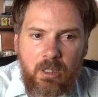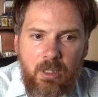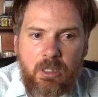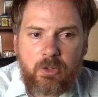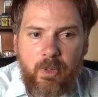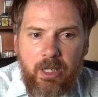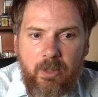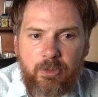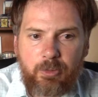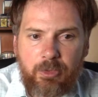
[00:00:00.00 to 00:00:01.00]
Joanna was
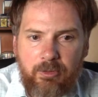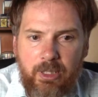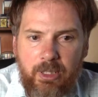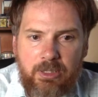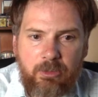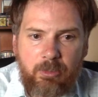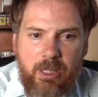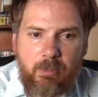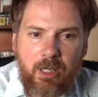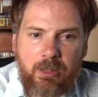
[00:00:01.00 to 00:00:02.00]
privileged to be
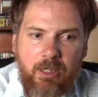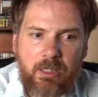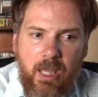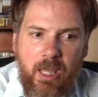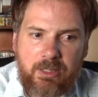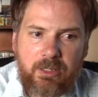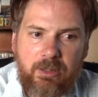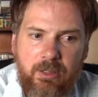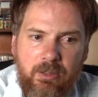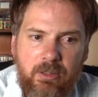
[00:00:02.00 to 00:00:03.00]
among the last at the
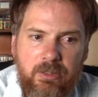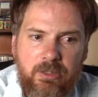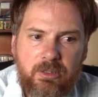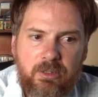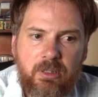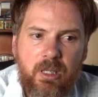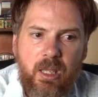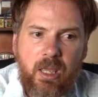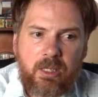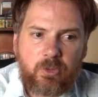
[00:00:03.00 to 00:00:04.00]
cross,
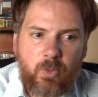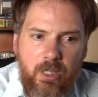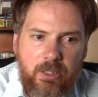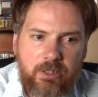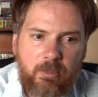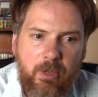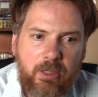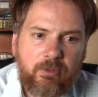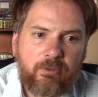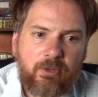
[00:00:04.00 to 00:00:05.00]
as well as among the
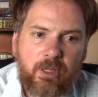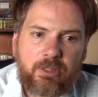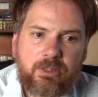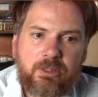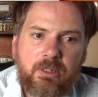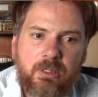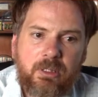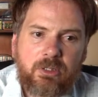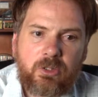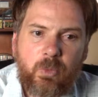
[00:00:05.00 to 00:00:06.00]
first
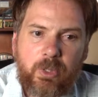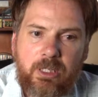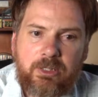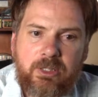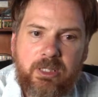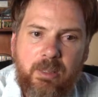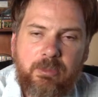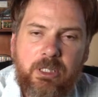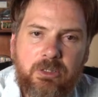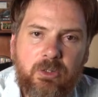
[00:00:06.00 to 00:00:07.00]
to witness the empty
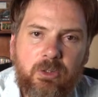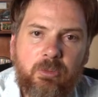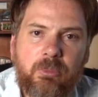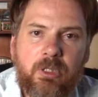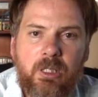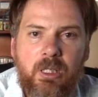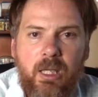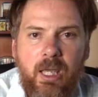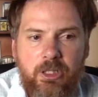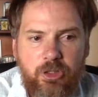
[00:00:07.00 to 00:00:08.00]
tomb
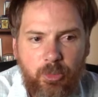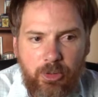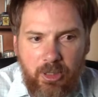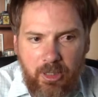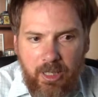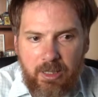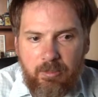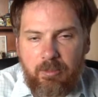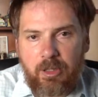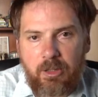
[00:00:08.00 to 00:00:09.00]
and to proclaim
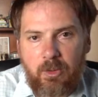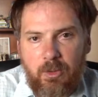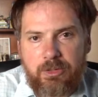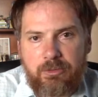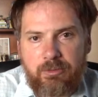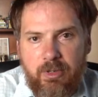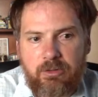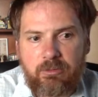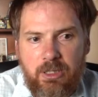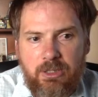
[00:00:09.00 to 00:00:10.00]
the Lord's
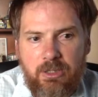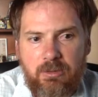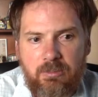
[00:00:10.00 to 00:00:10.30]
resurrection.